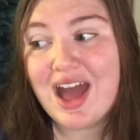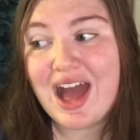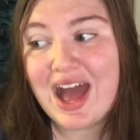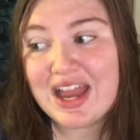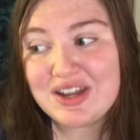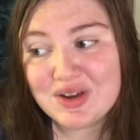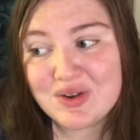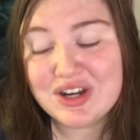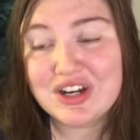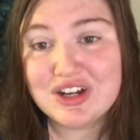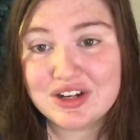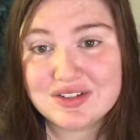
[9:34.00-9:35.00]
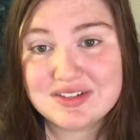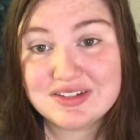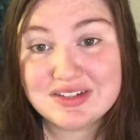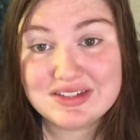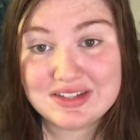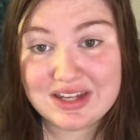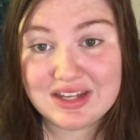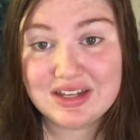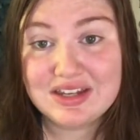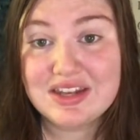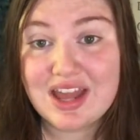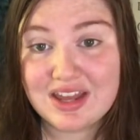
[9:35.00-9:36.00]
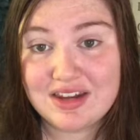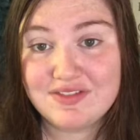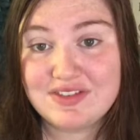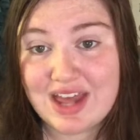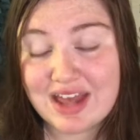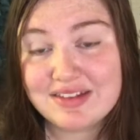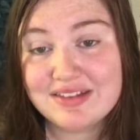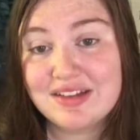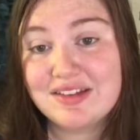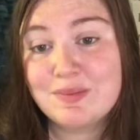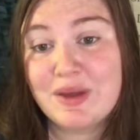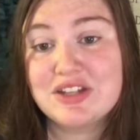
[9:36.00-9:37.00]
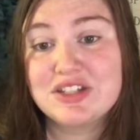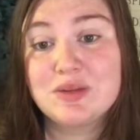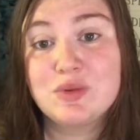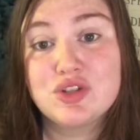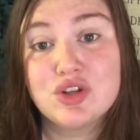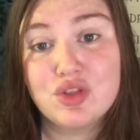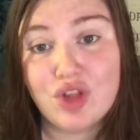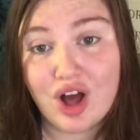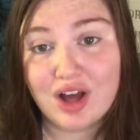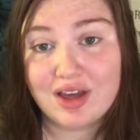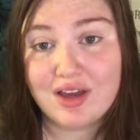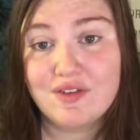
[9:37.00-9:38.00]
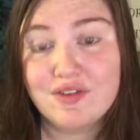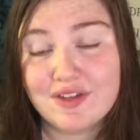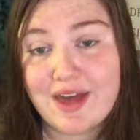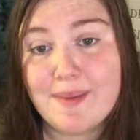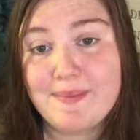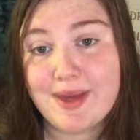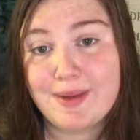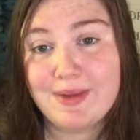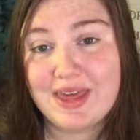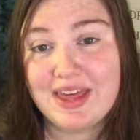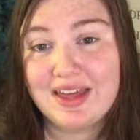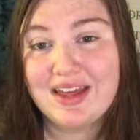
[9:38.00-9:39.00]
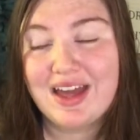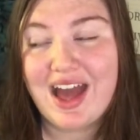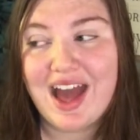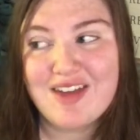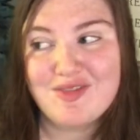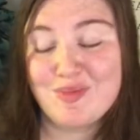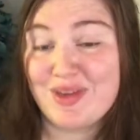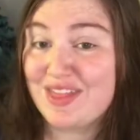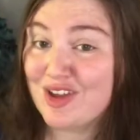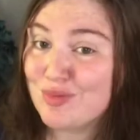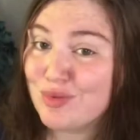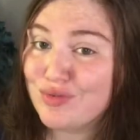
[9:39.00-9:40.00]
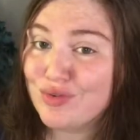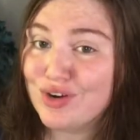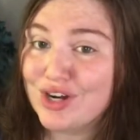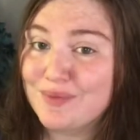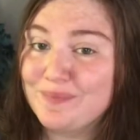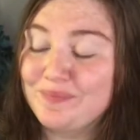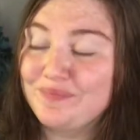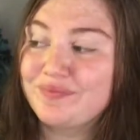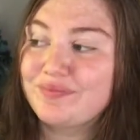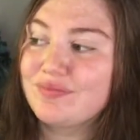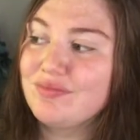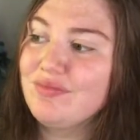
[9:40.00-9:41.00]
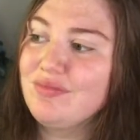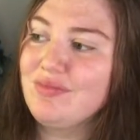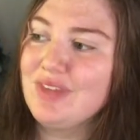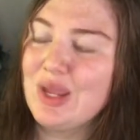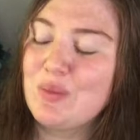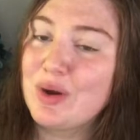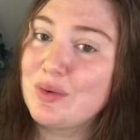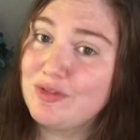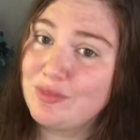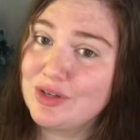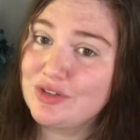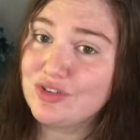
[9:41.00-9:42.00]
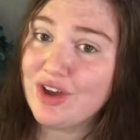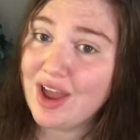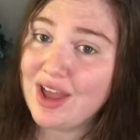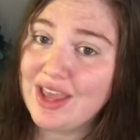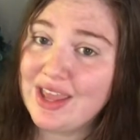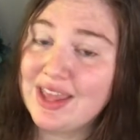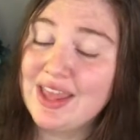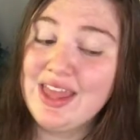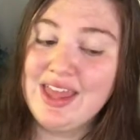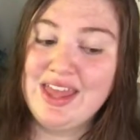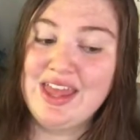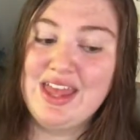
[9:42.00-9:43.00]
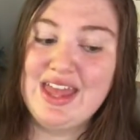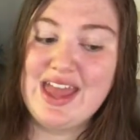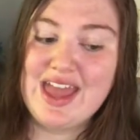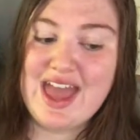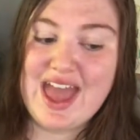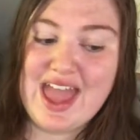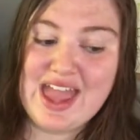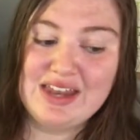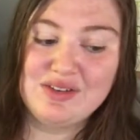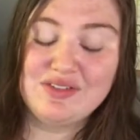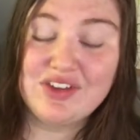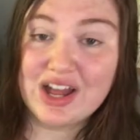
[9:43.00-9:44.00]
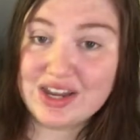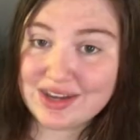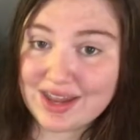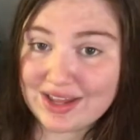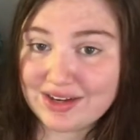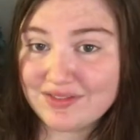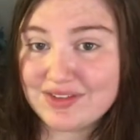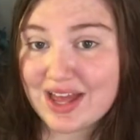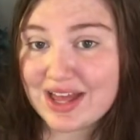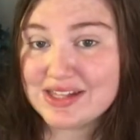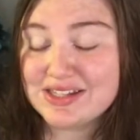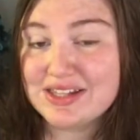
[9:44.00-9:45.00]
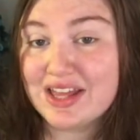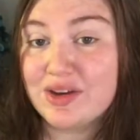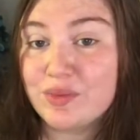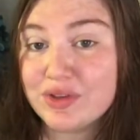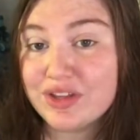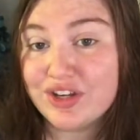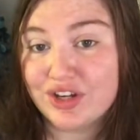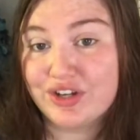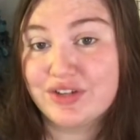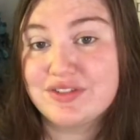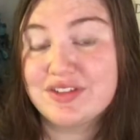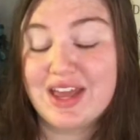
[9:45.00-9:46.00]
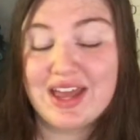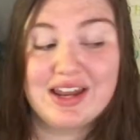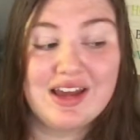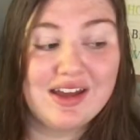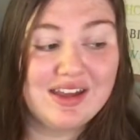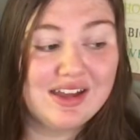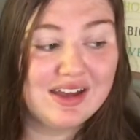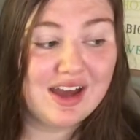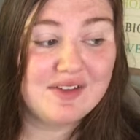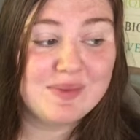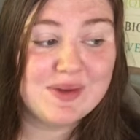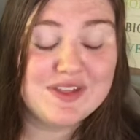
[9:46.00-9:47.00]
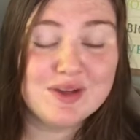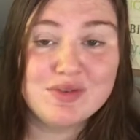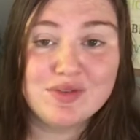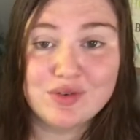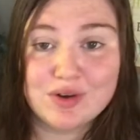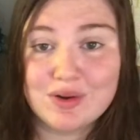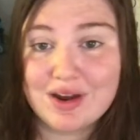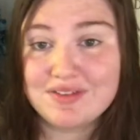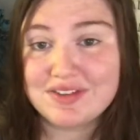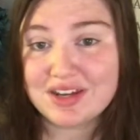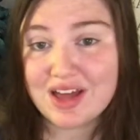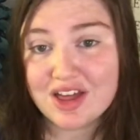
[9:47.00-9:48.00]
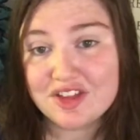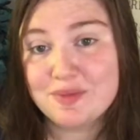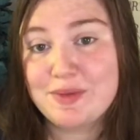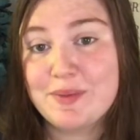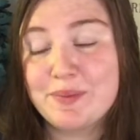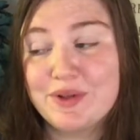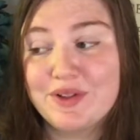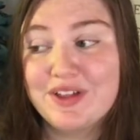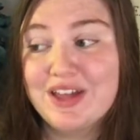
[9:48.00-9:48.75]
I know it hurts to see negative tests, especially when you're longing for that baby. I've been there before, where we've been trying and we've gotten negative tests, and it really hurts. And I have been there before where I've seen other people,